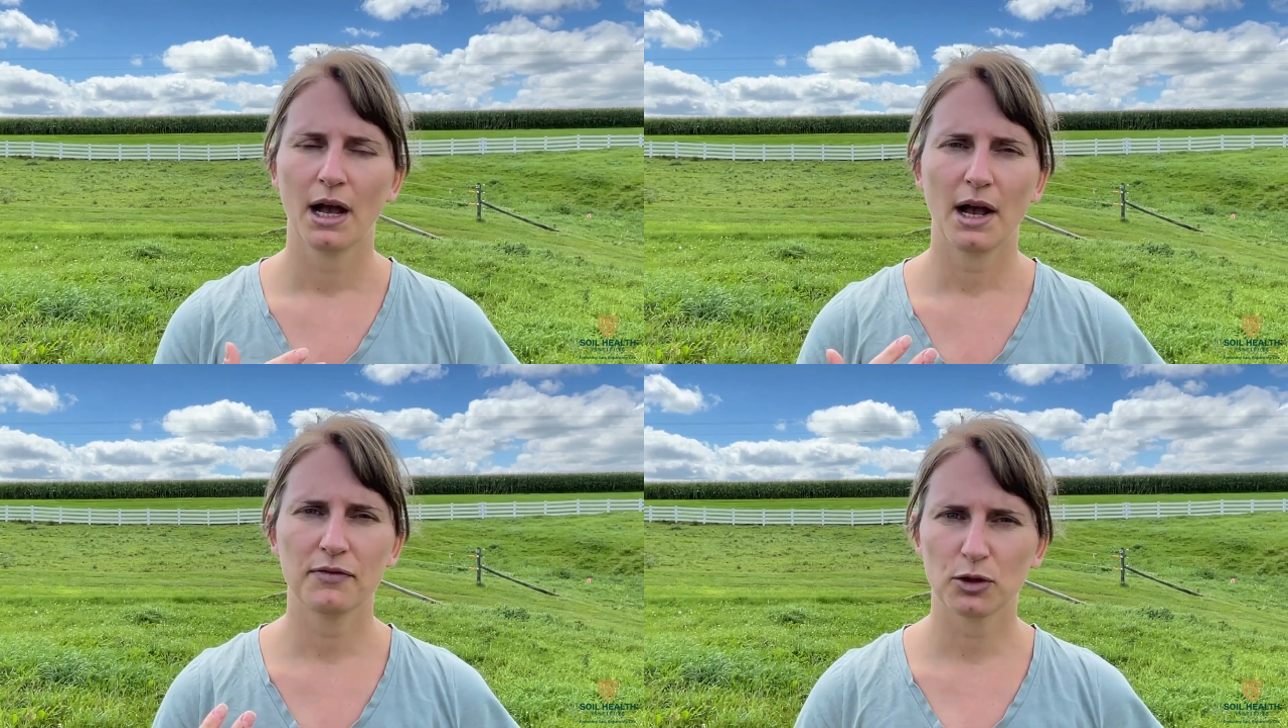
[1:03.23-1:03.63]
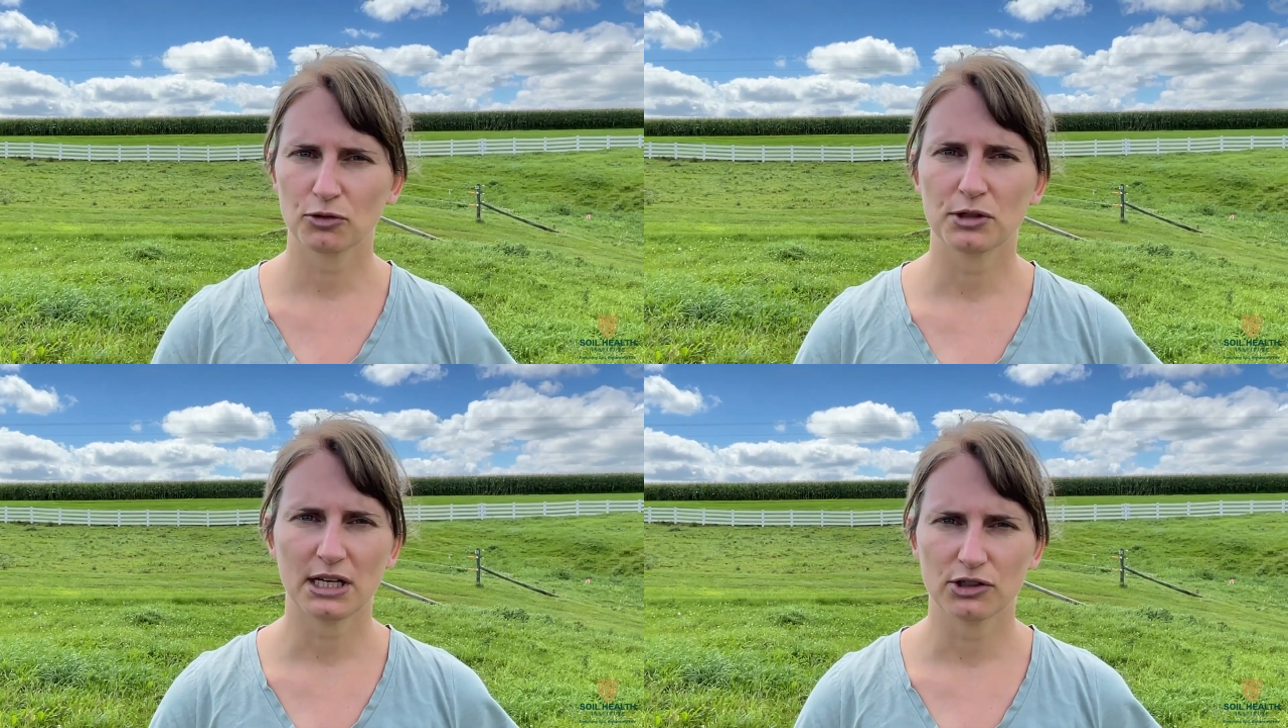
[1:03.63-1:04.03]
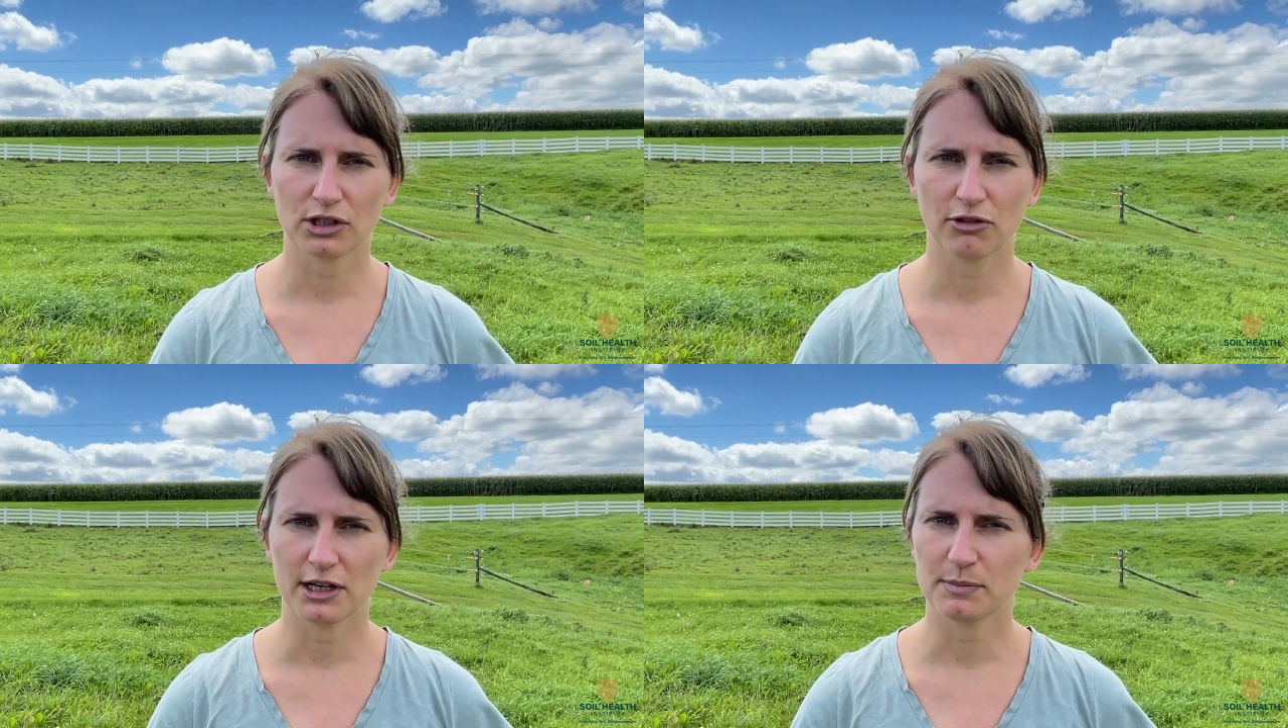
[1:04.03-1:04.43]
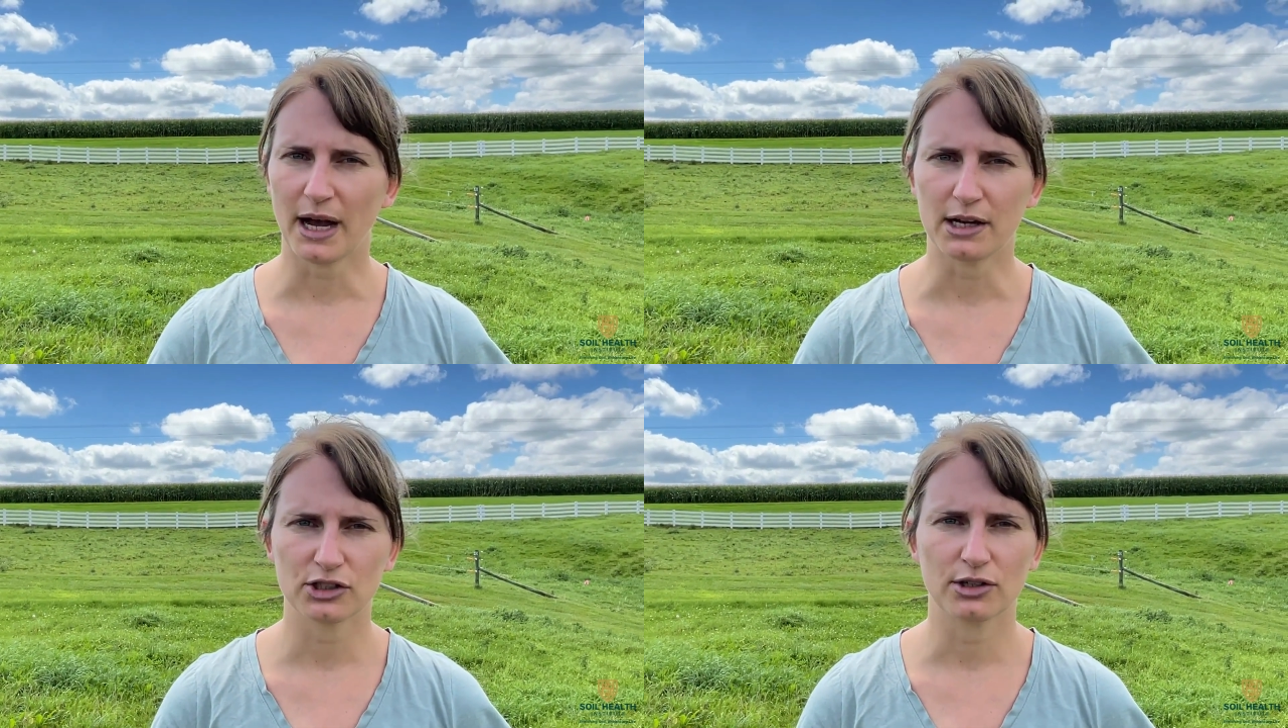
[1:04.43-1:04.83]
And those rotationally grazed
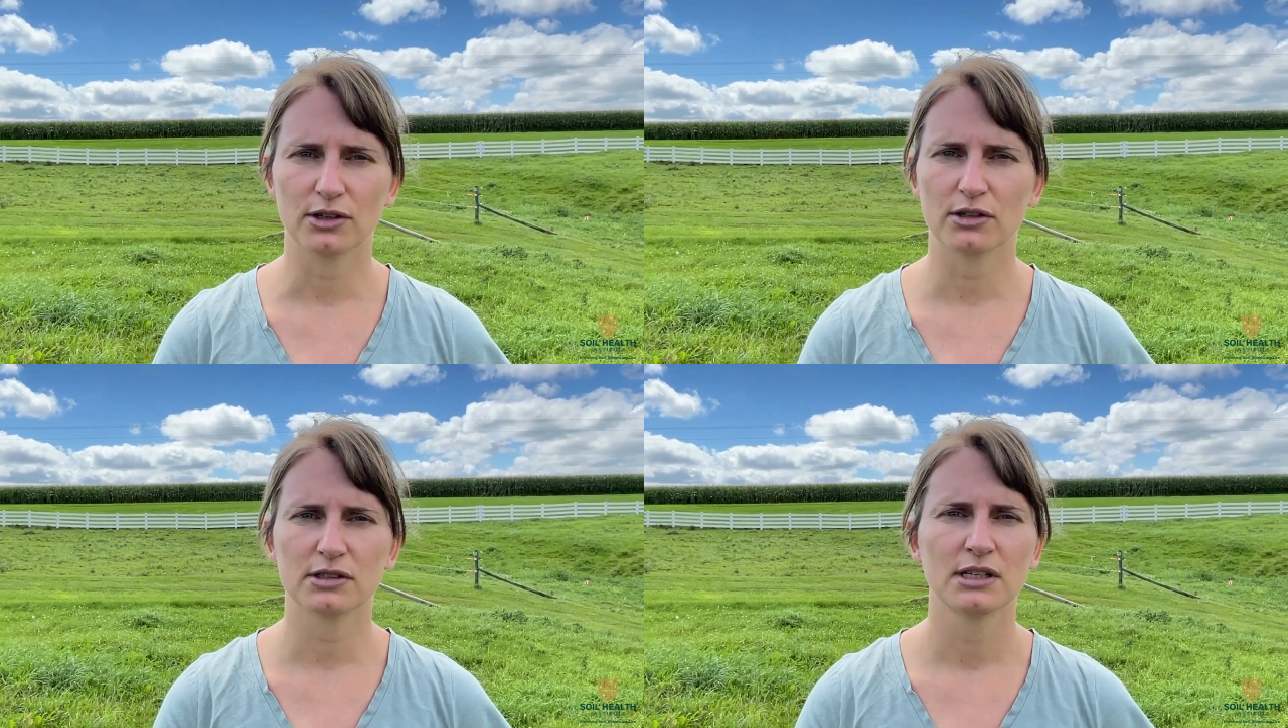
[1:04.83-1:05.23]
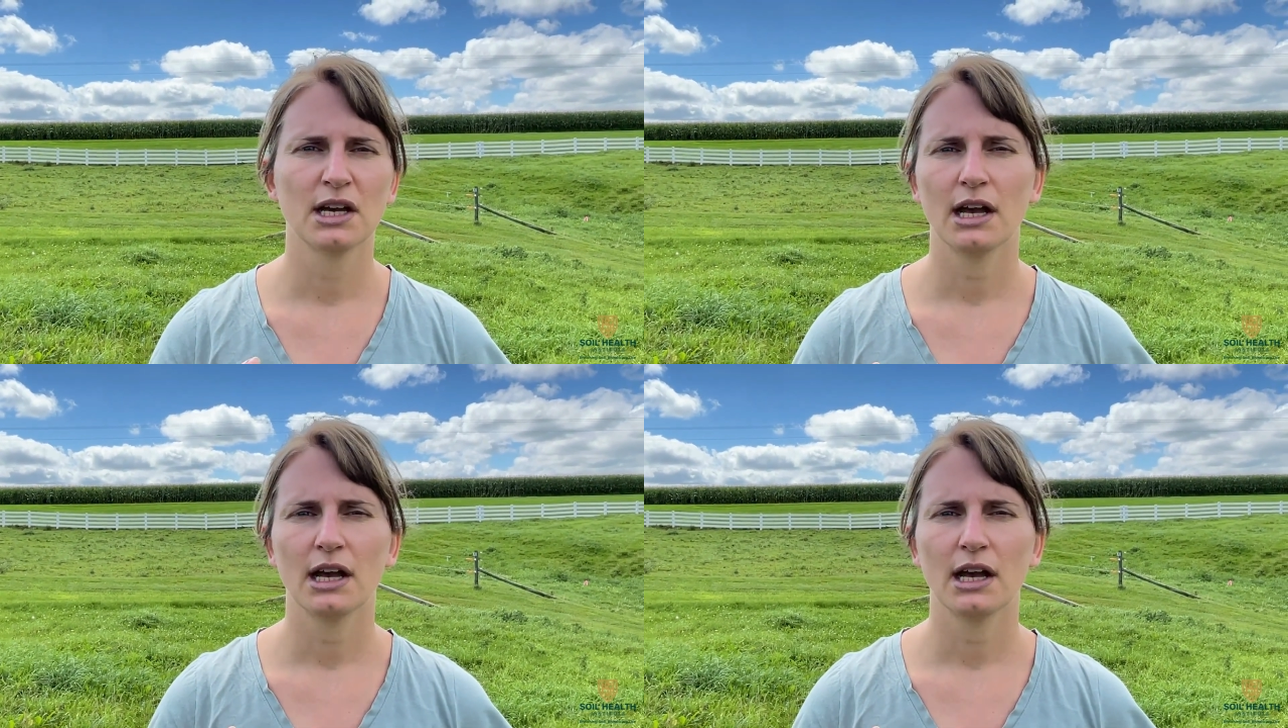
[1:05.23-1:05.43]
pastures